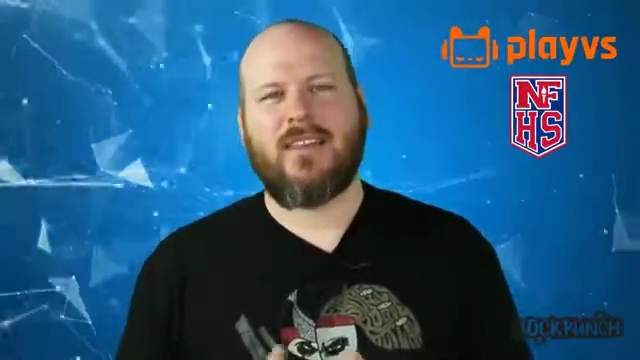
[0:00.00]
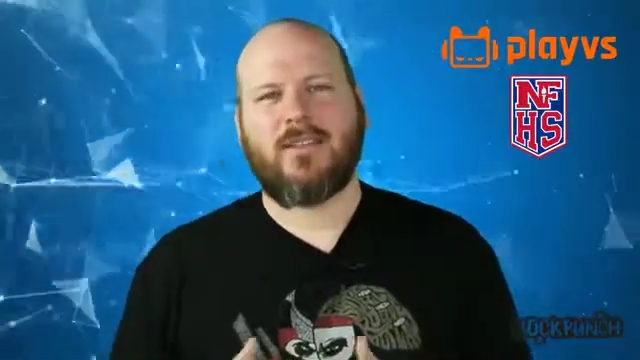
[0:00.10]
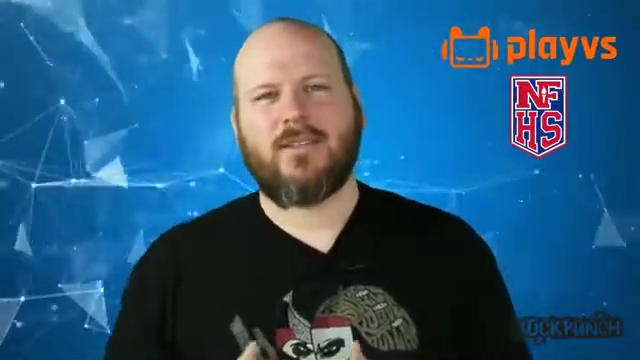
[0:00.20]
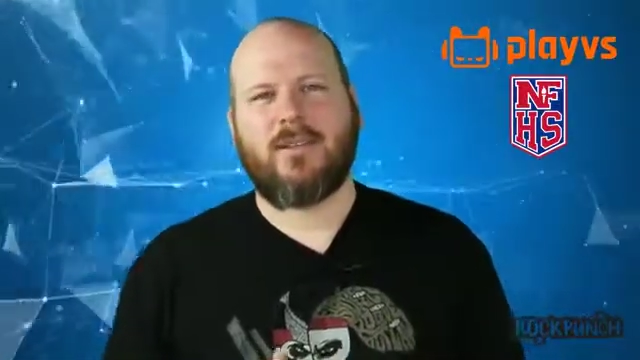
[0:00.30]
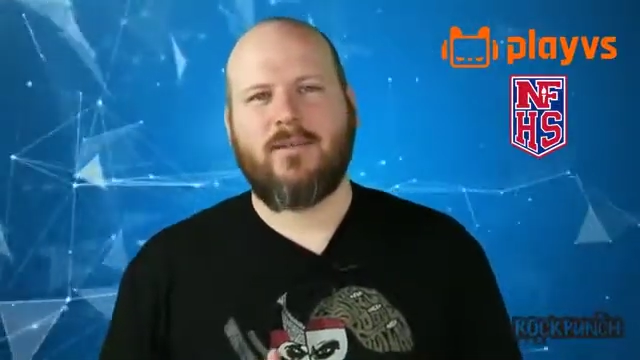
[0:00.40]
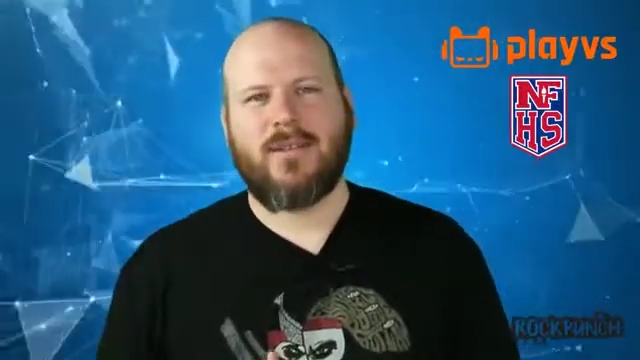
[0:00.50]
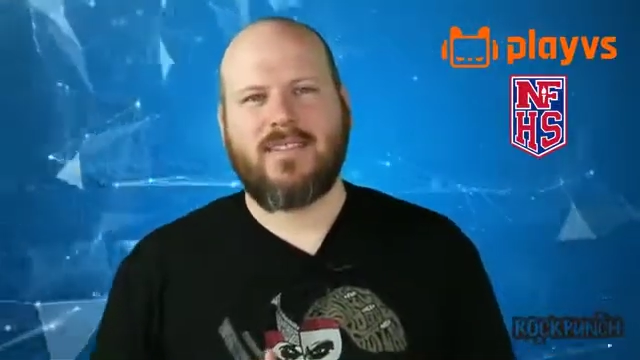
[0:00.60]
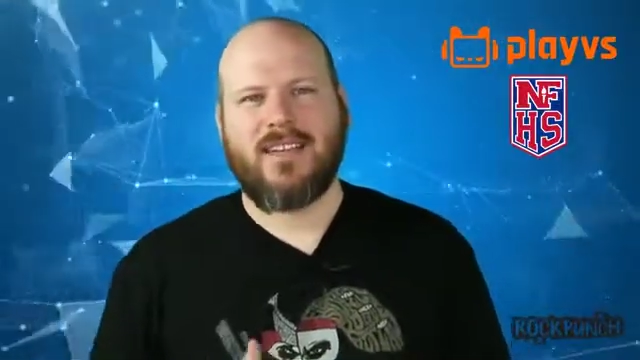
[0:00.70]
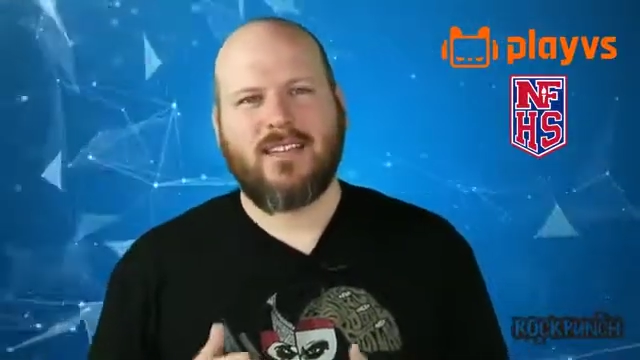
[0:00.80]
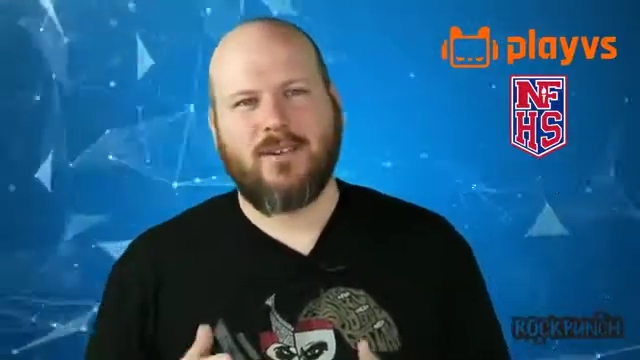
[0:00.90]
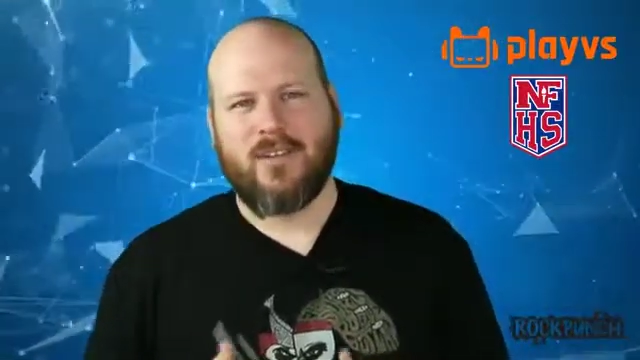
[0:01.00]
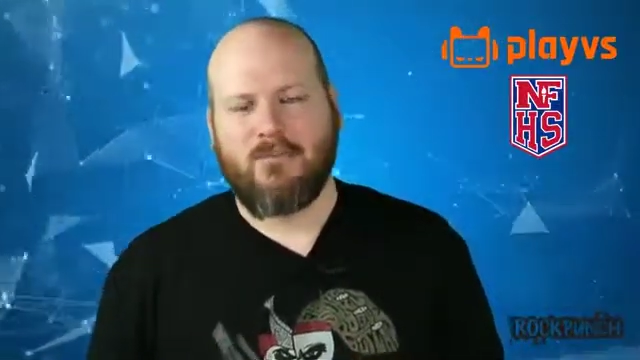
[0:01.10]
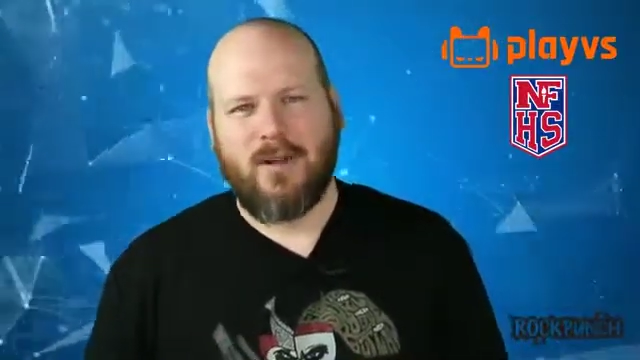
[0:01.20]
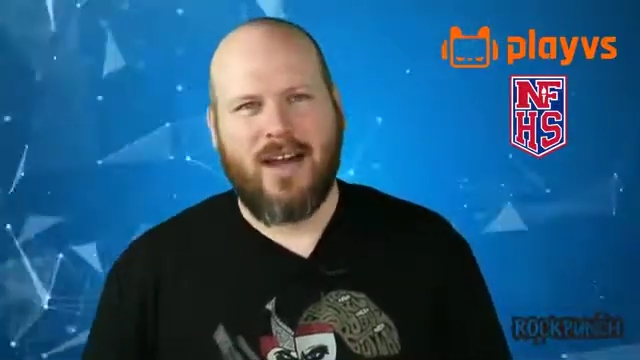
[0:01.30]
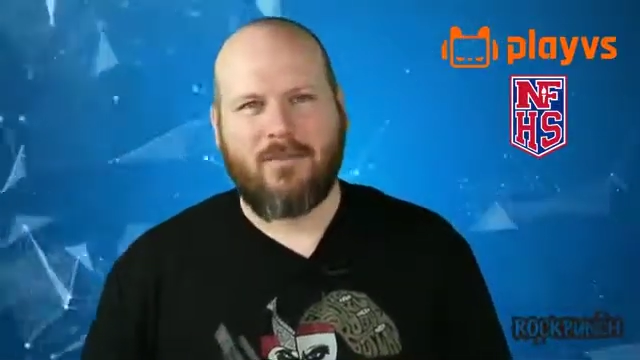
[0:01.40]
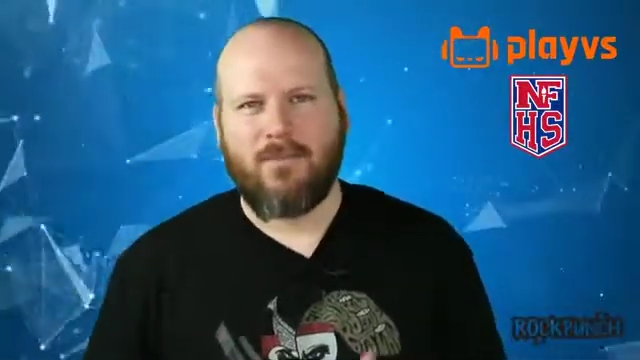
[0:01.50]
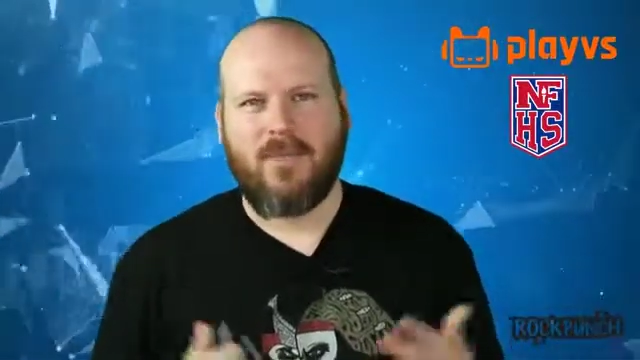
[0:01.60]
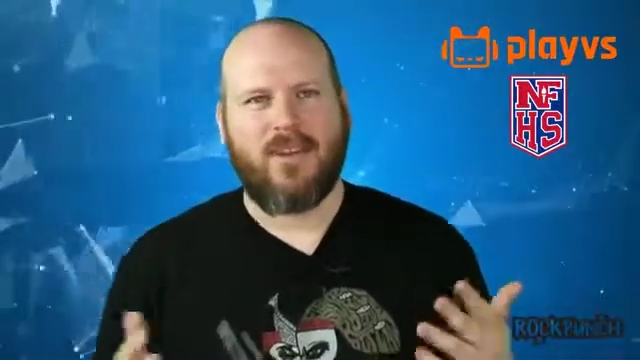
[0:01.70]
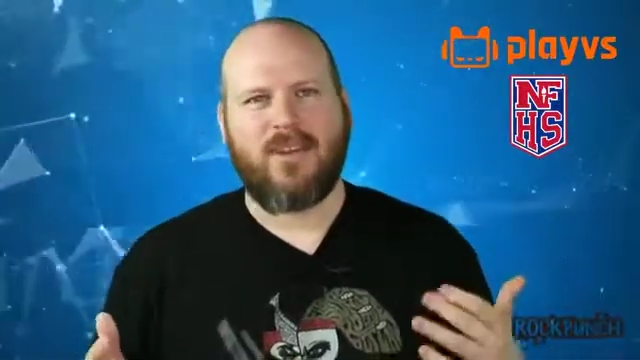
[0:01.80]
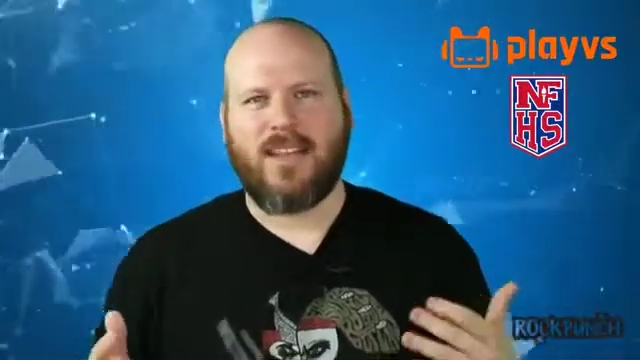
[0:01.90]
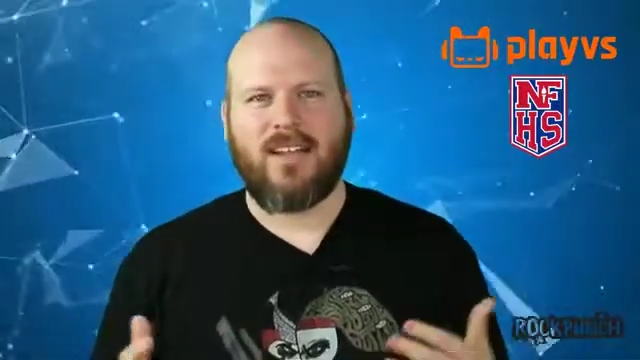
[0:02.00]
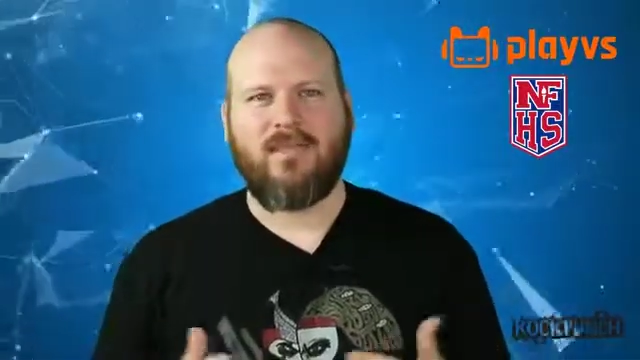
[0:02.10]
of those 21 states are in the bottom 30